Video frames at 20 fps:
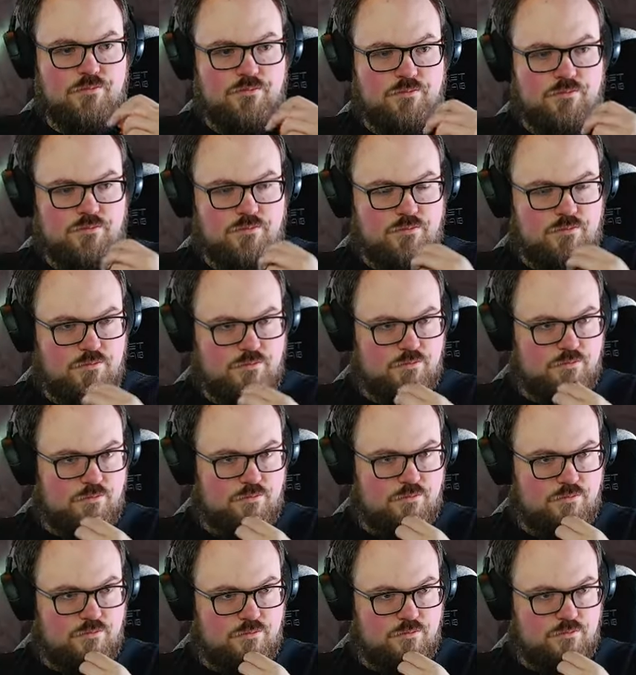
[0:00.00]

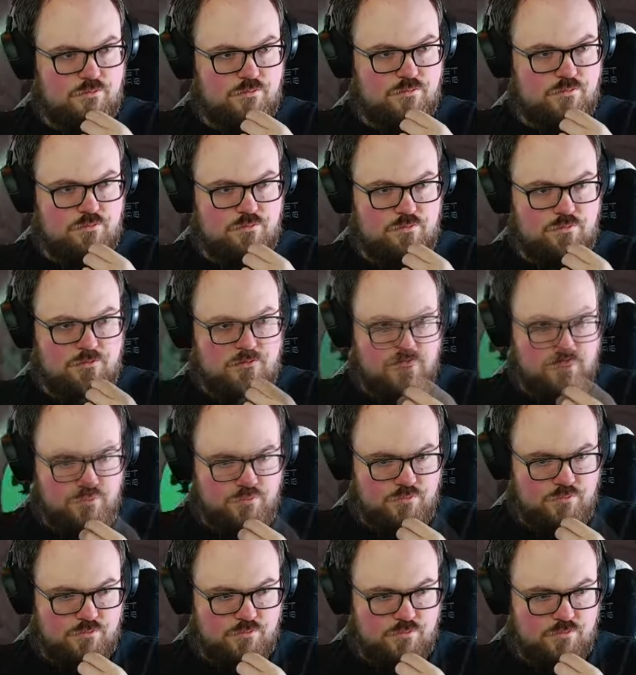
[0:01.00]

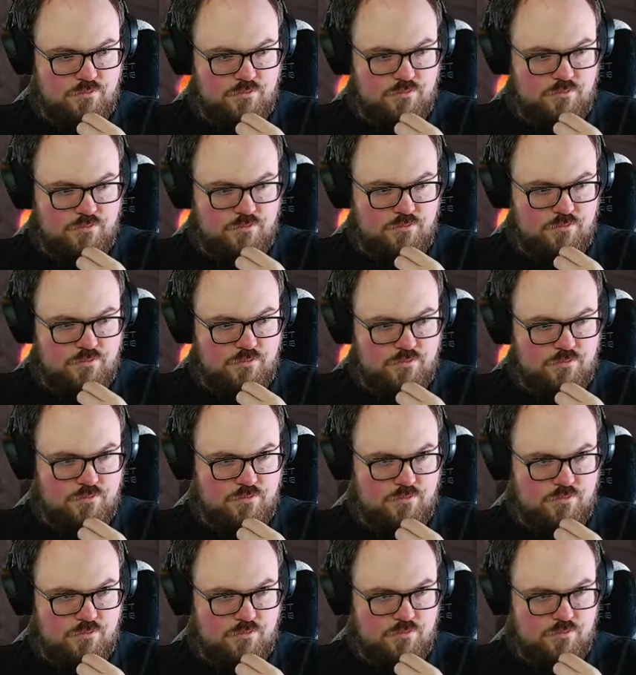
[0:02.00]

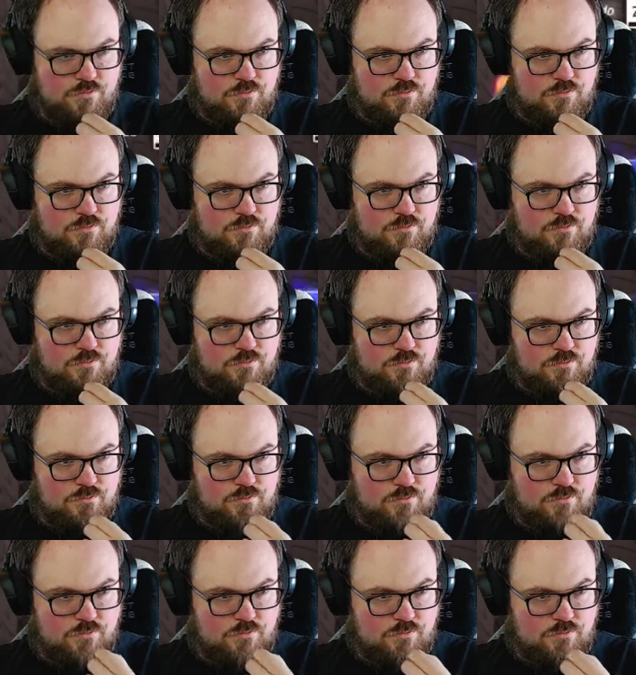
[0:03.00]
Nothing is said.